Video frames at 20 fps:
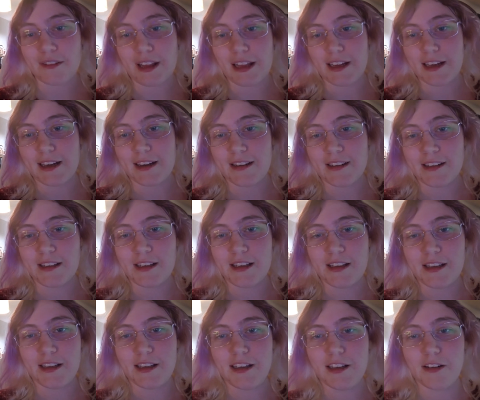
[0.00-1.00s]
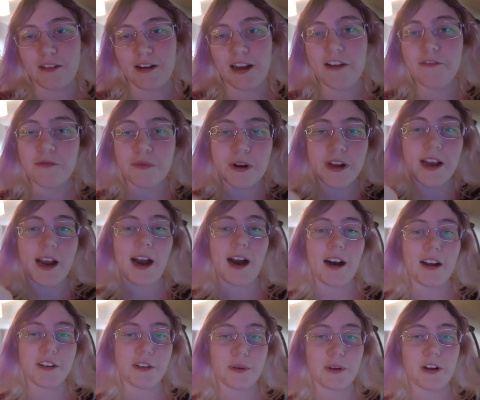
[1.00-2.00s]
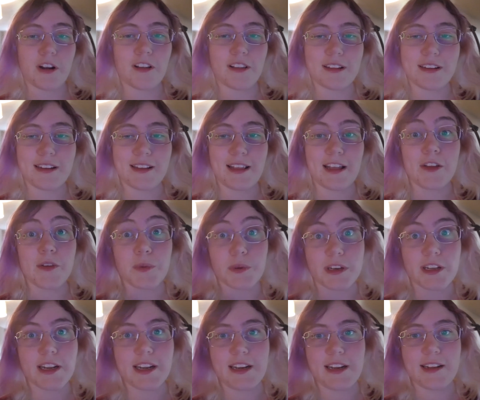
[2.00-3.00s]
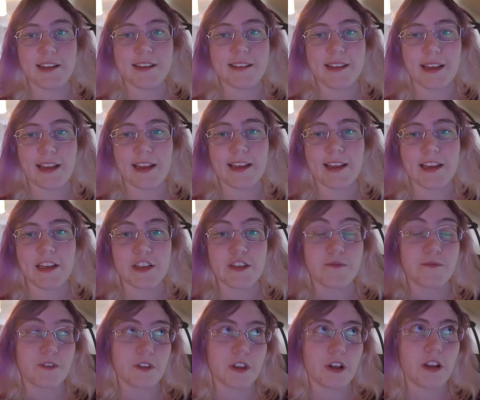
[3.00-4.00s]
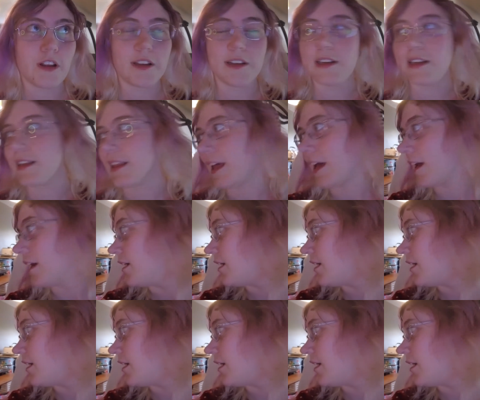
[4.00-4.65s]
like, if we are doing holiday lets, we're going to need a second kitchen for the holiday let.